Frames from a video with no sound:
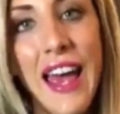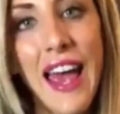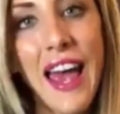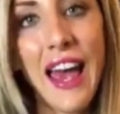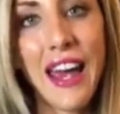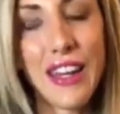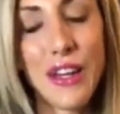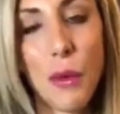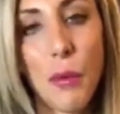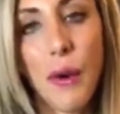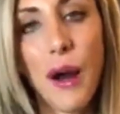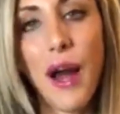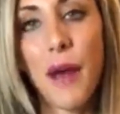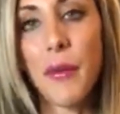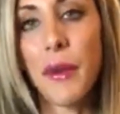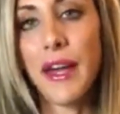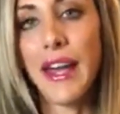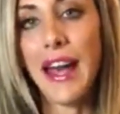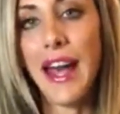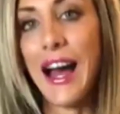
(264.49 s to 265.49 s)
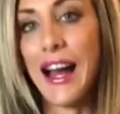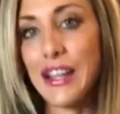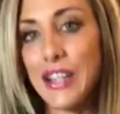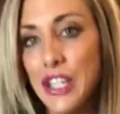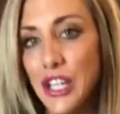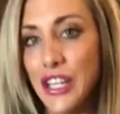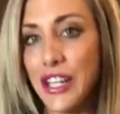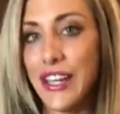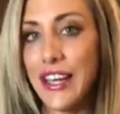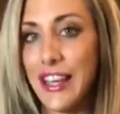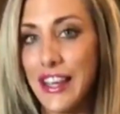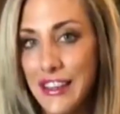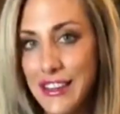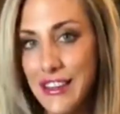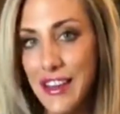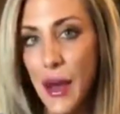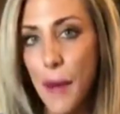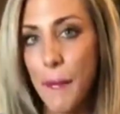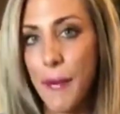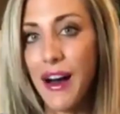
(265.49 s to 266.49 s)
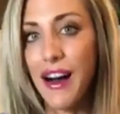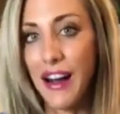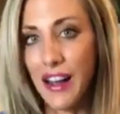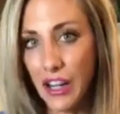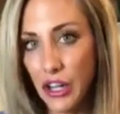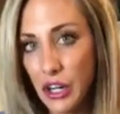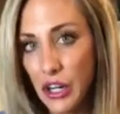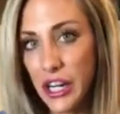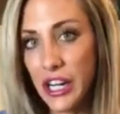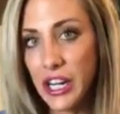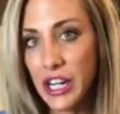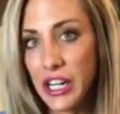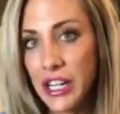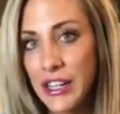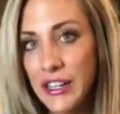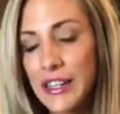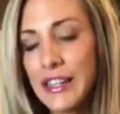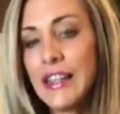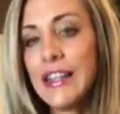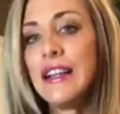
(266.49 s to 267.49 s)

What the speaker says: and you'll probably actually end up hungrier